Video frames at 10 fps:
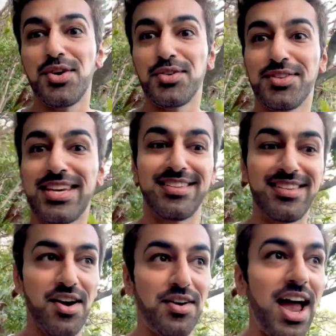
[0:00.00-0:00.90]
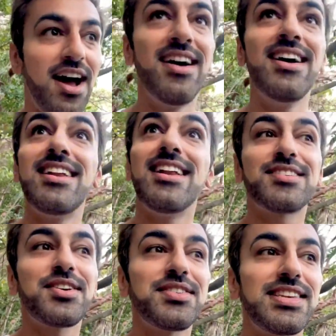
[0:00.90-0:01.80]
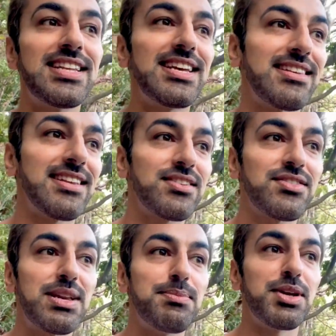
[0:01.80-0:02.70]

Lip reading: Nose. So yeah, let's go see this. It looks really